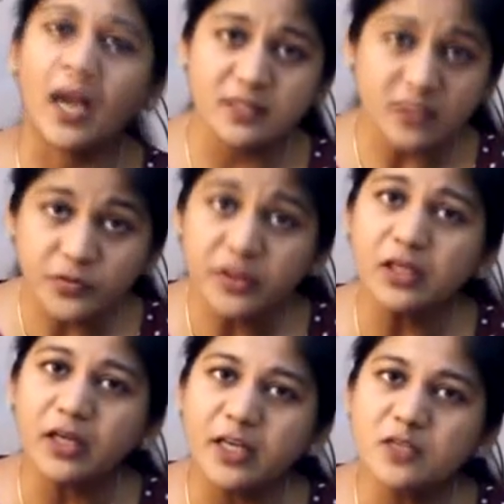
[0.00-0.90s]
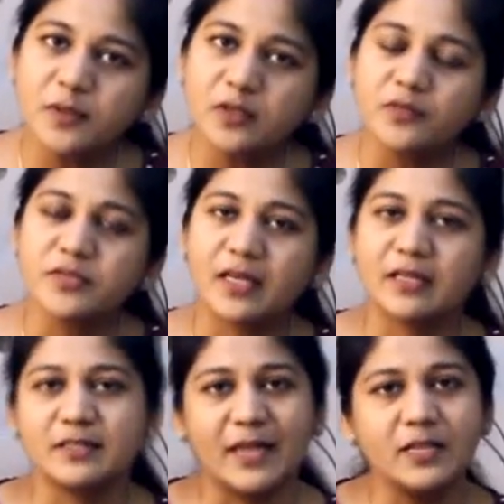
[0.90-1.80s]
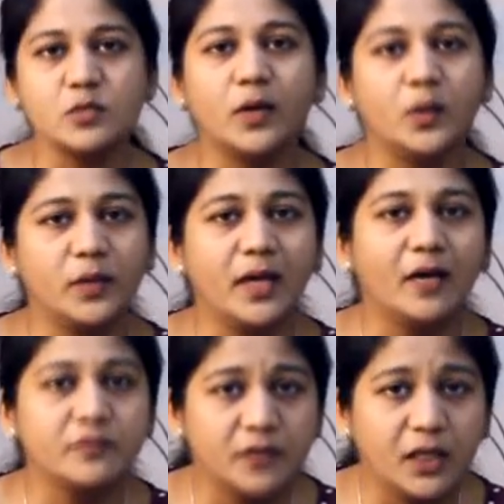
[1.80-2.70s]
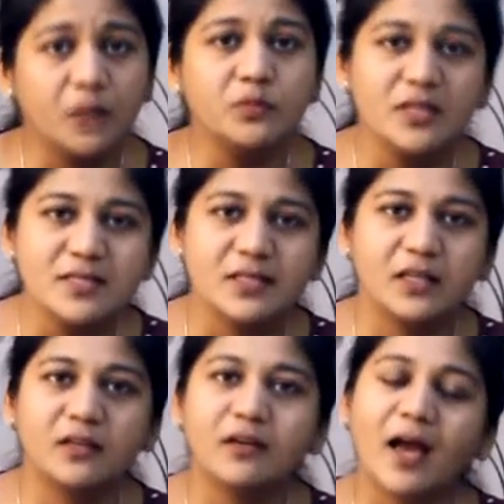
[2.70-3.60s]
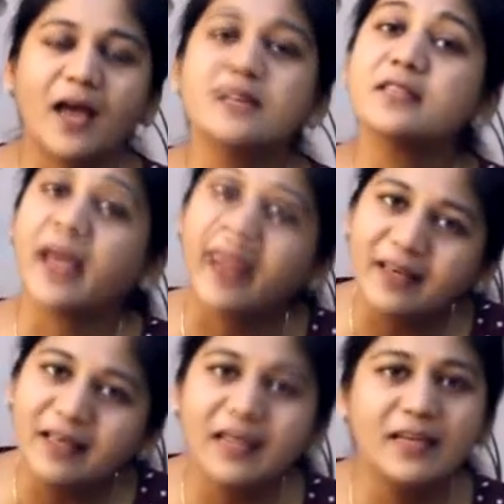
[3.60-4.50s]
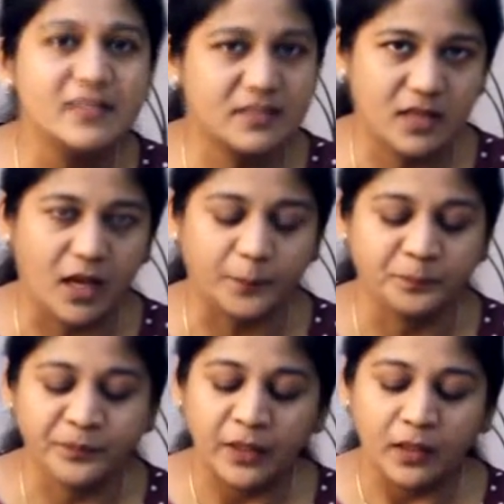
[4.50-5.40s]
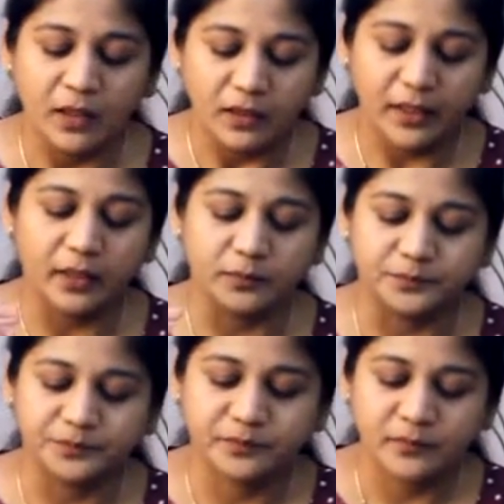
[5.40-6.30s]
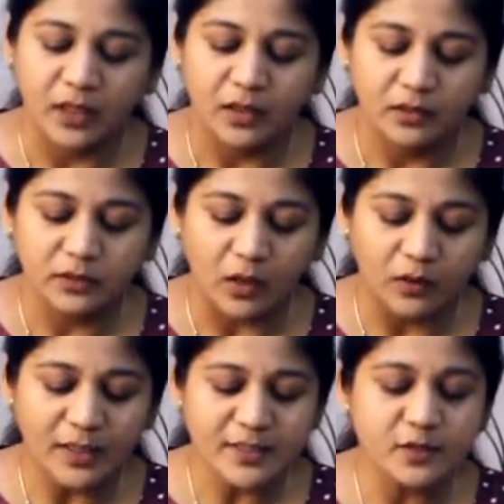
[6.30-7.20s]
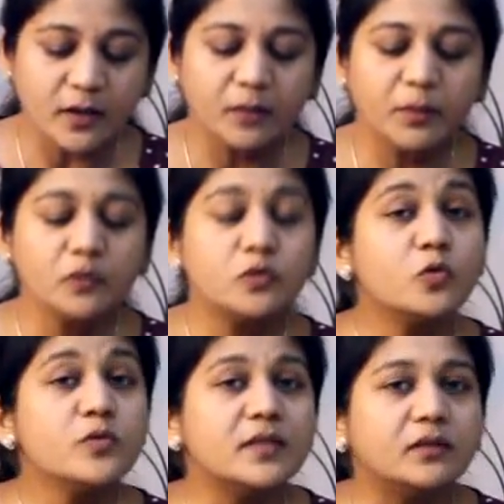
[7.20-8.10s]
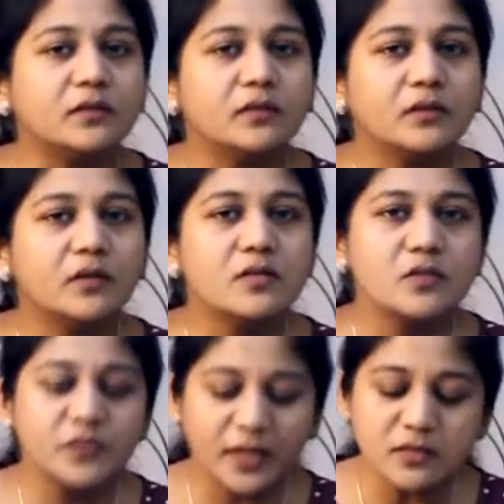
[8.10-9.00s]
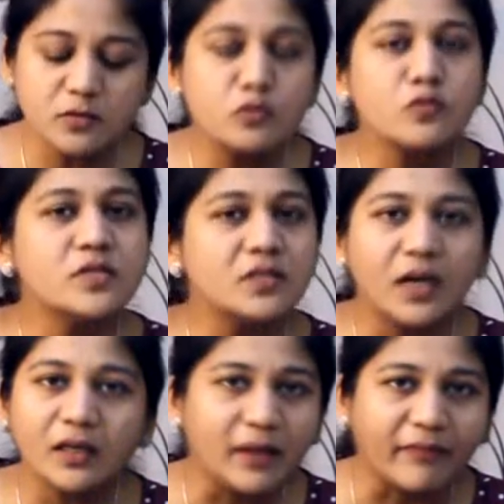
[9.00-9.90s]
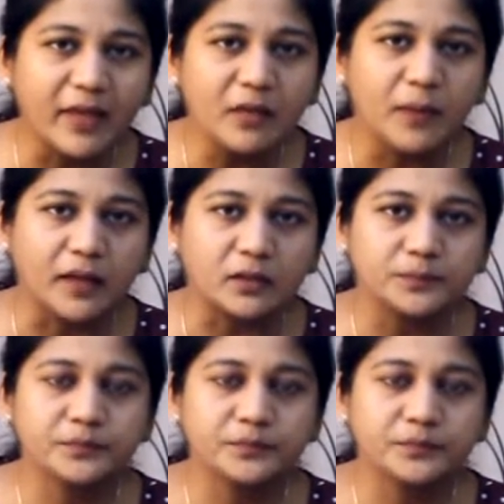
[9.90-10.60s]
has a different arrangement of cells. That's why we have named this layer as Henle's layer. Now let's talk about drusen. So friends, drusen are nothing but